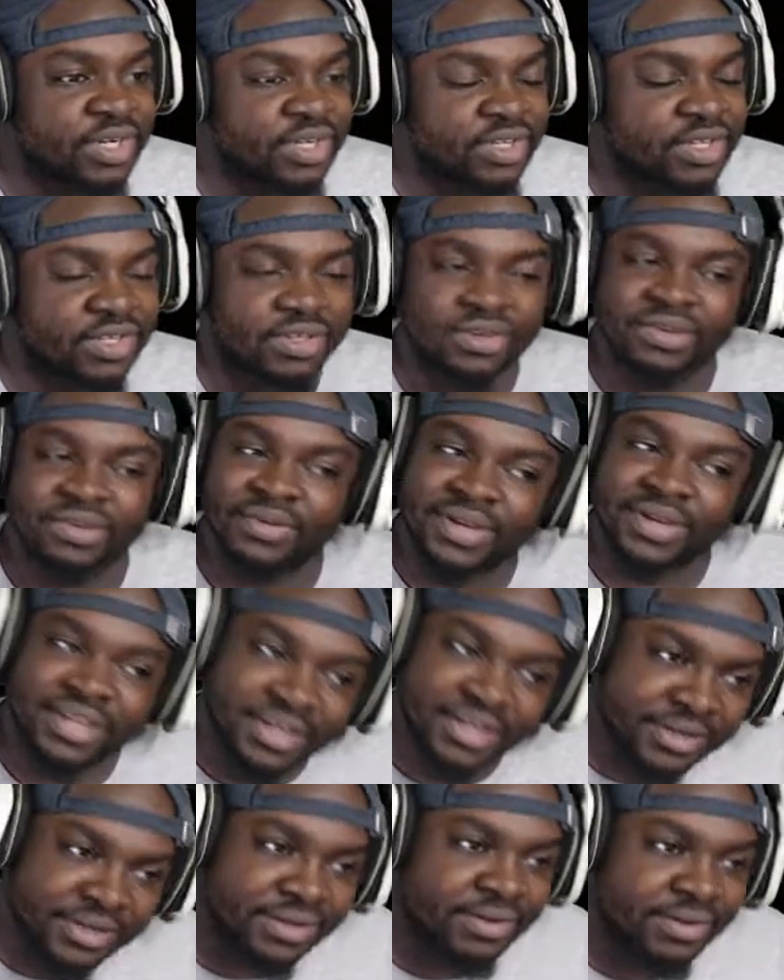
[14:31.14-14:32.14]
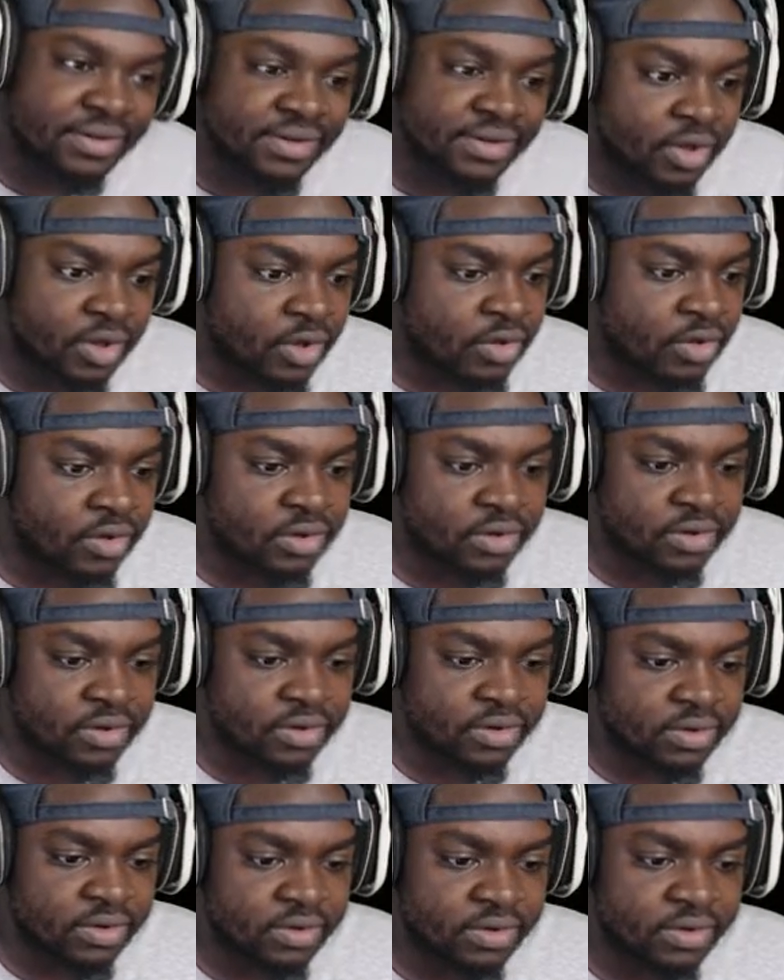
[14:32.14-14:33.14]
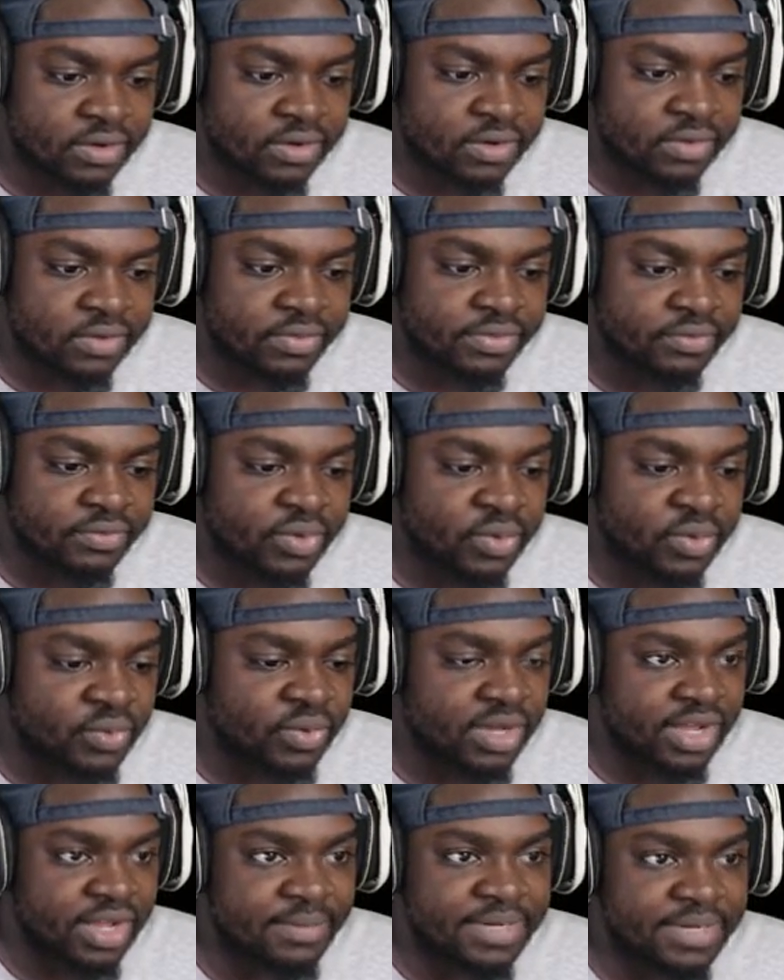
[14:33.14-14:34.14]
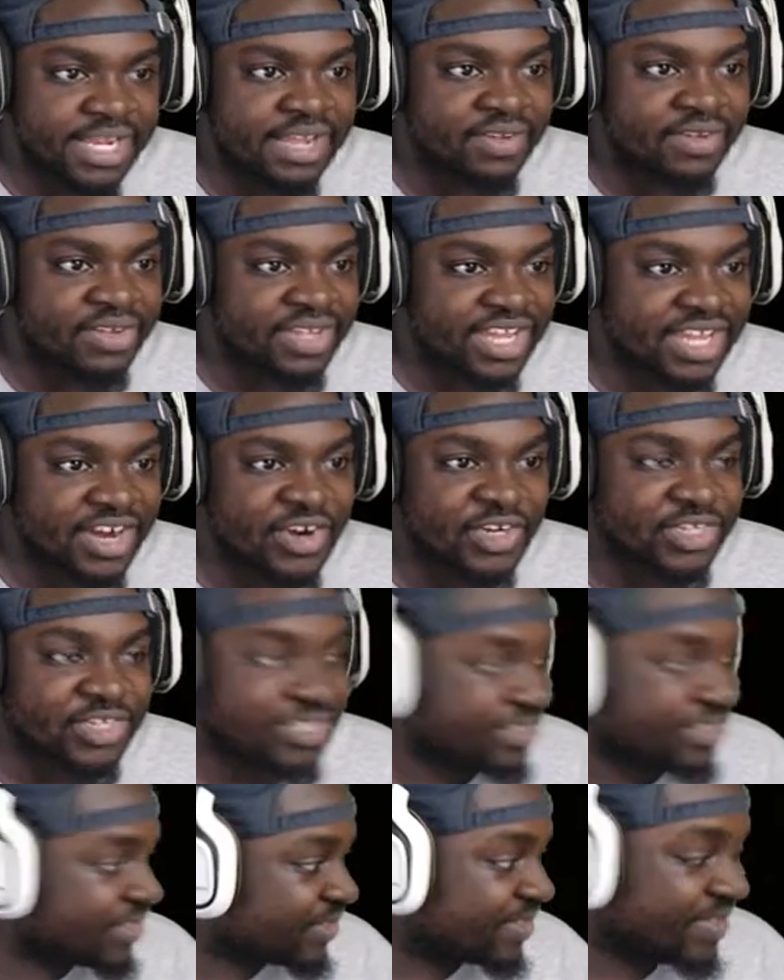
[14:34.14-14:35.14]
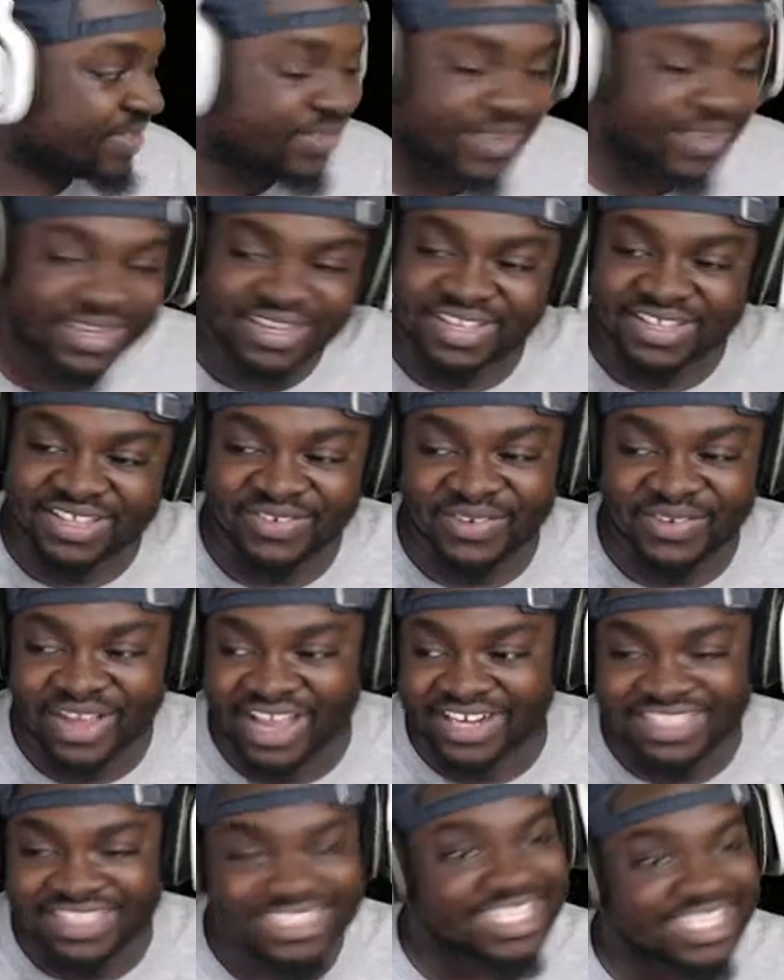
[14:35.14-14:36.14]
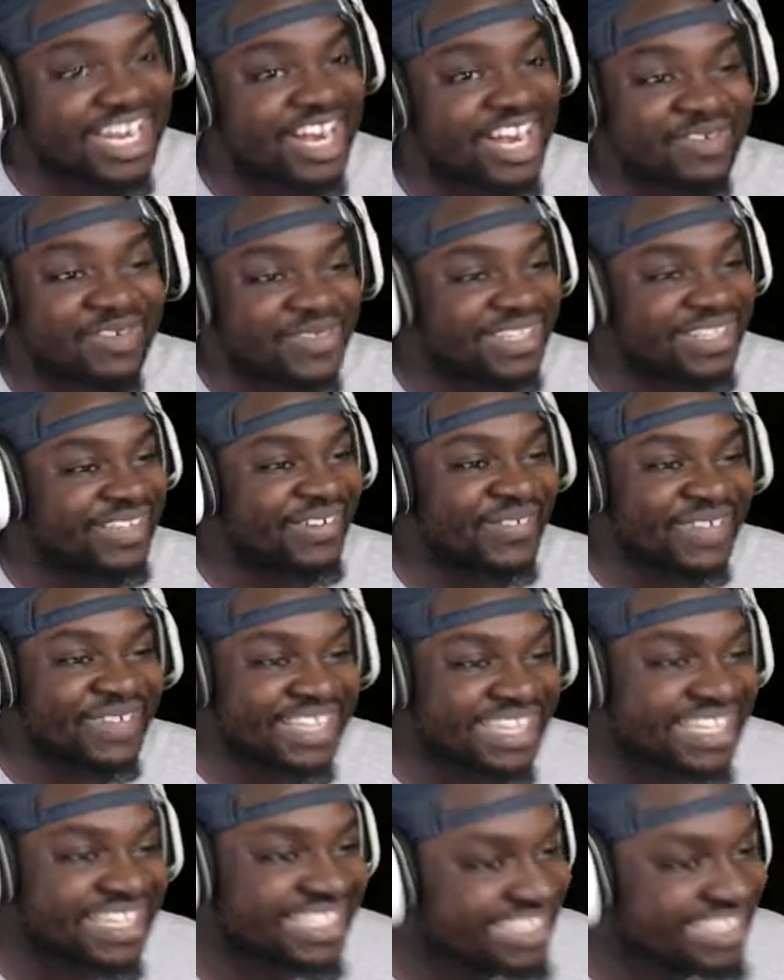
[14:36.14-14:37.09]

Well, before without a crowbar. Whoa, calm down, character. You you, you kind of scared me, low key.